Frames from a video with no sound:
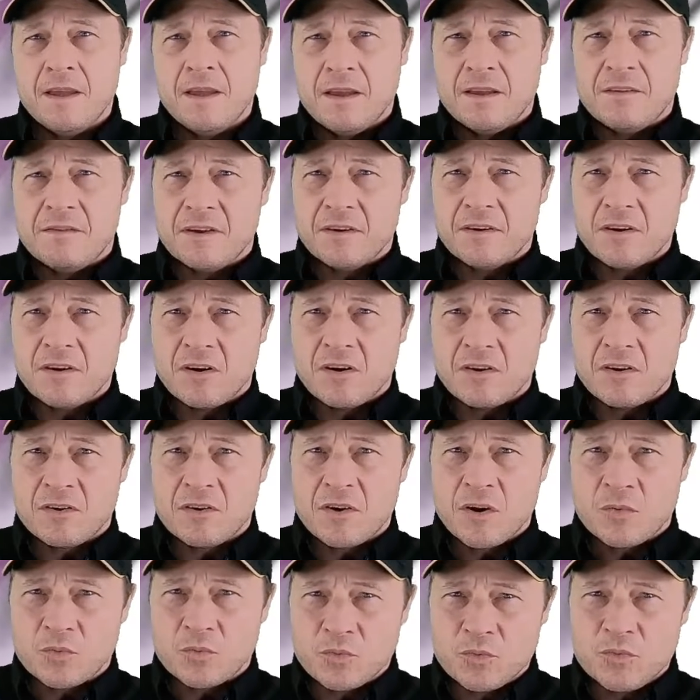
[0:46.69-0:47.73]
There are
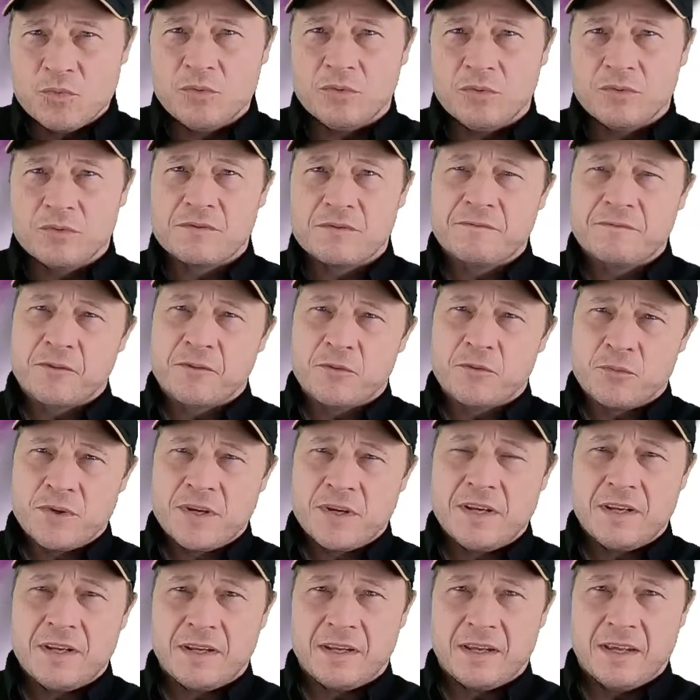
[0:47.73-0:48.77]
rules for
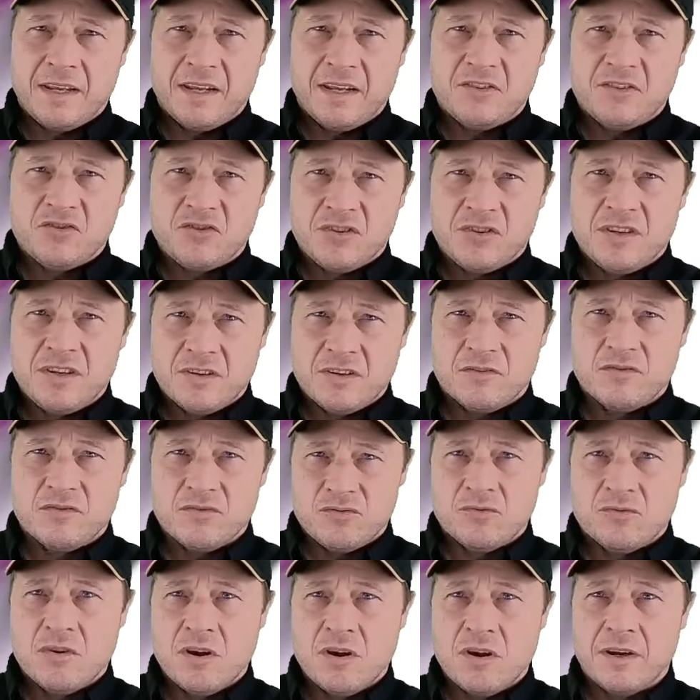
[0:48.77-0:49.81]
reading an engineered
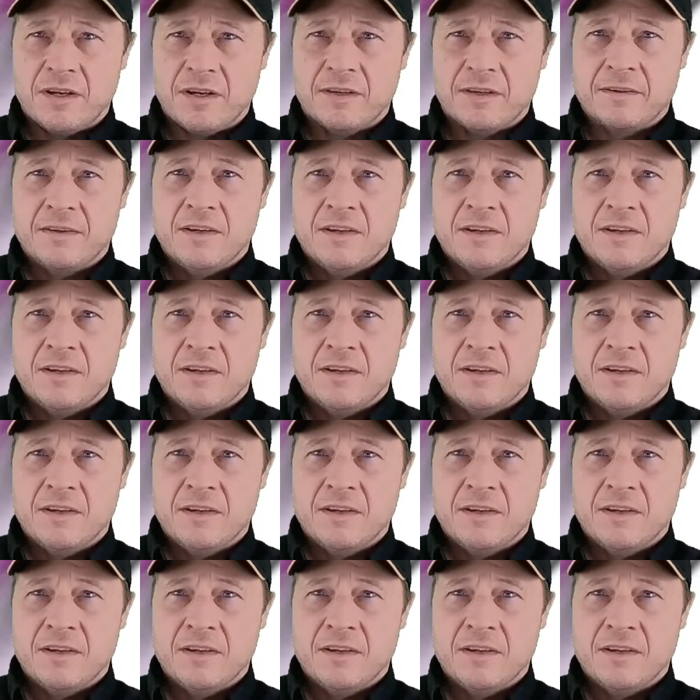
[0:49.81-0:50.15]
drawing